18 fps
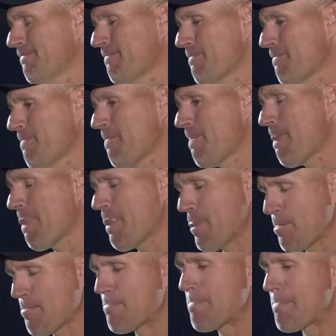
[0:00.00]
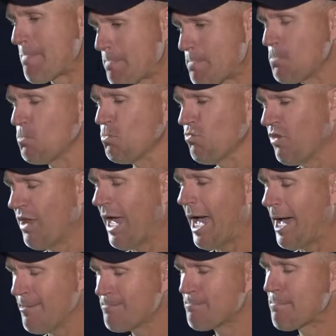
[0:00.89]
I mean, besides
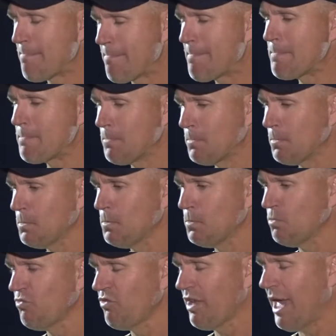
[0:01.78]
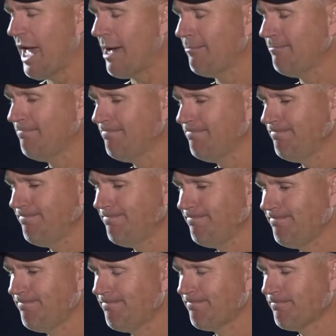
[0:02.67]
amazing plays by your players, what were you
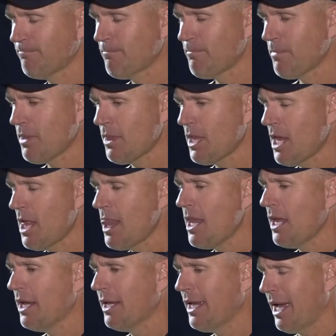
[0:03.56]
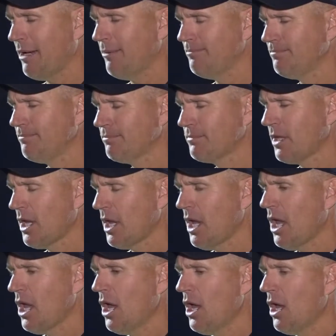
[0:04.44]
seeing? I mean, your defense, too, to hold an
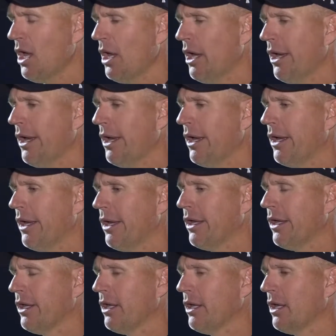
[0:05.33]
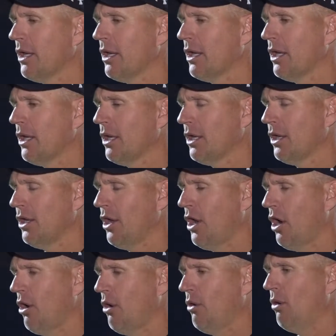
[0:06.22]
Aurora team to that point total,
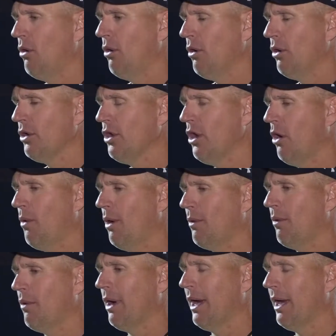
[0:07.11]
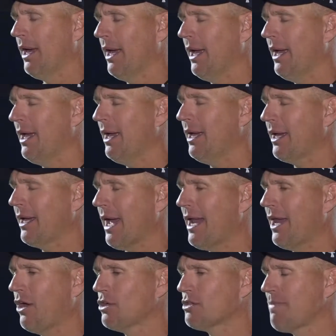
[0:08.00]
pretty impressive. You know what? It
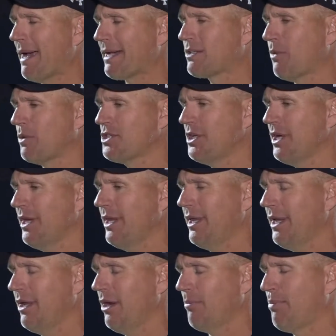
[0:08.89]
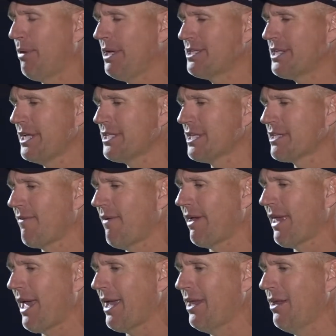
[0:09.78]
kind of goes back to what you did, preseason and stuff
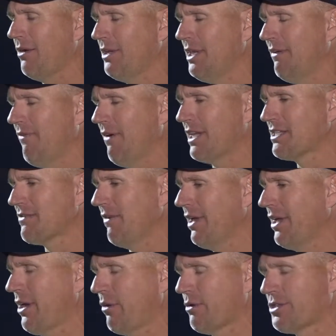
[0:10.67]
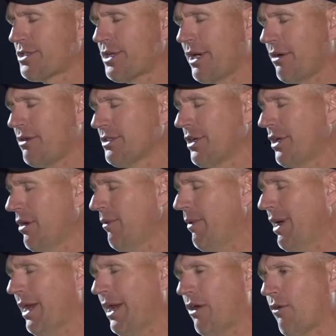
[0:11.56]
like that. Defensively, Coach Suttles,
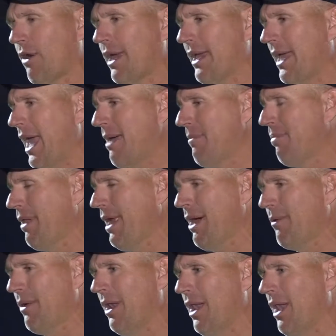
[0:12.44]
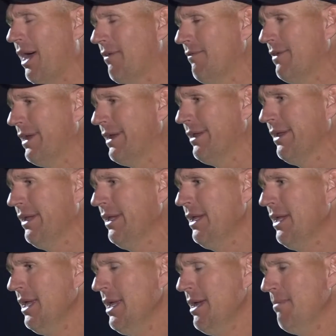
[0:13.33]
we had a great game plan. We loved it.
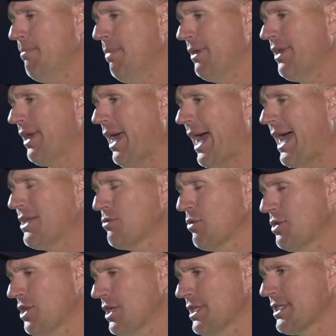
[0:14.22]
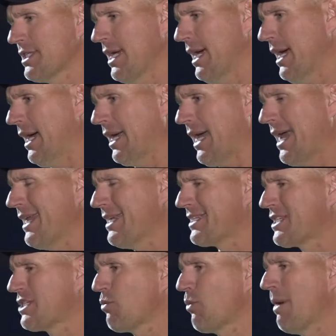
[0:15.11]
But the guys were just kind
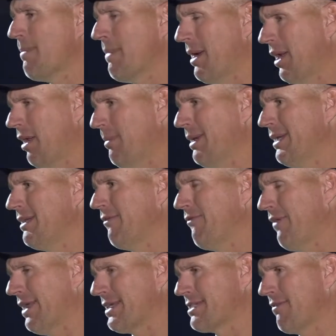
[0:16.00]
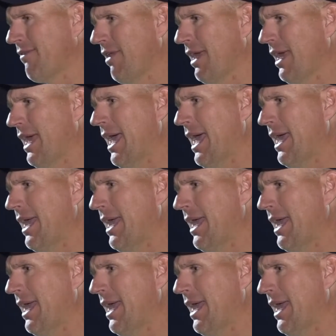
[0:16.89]
of swimming a little bit defensively.